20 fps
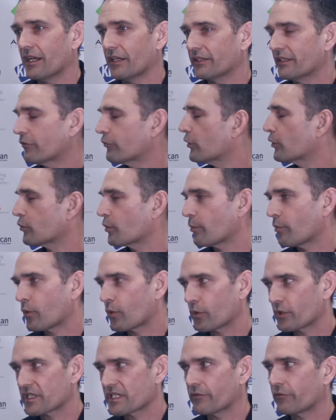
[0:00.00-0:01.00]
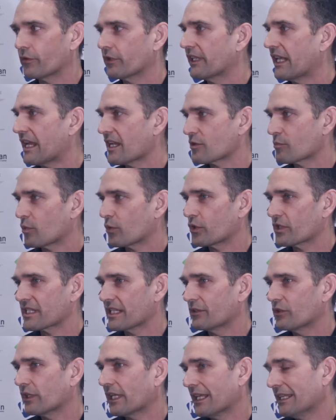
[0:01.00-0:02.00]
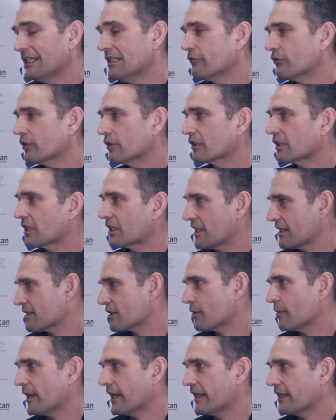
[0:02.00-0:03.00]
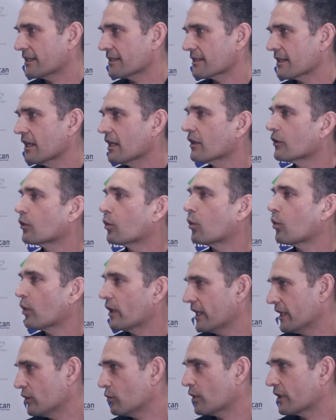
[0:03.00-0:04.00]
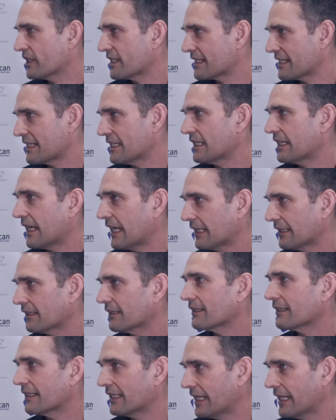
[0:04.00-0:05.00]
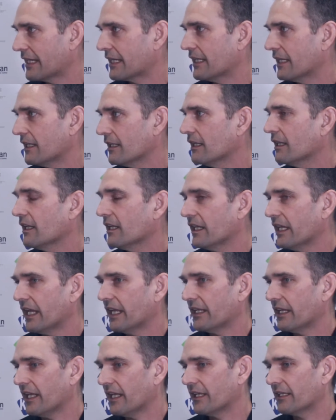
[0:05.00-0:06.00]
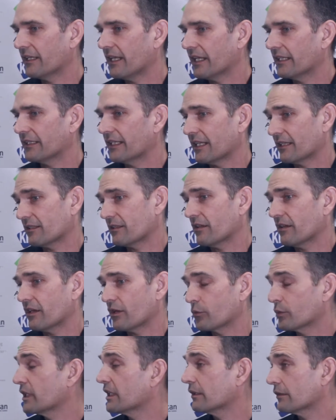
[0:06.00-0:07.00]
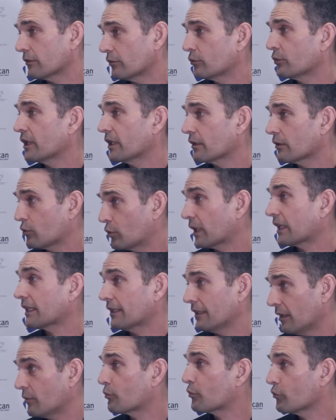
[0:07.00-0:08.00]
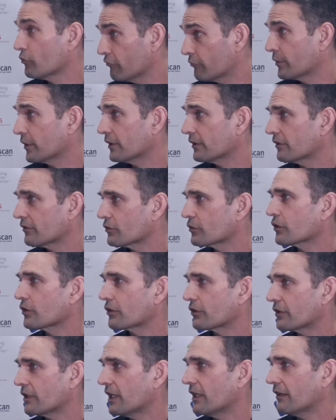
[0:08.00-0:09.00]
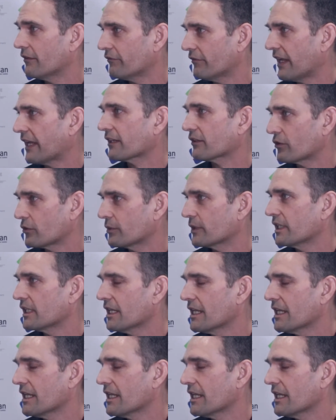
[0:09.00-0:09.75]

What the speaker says: different reports, different dashboards, and you can even customize the way you want to see that data and get real quick improvement to your factory.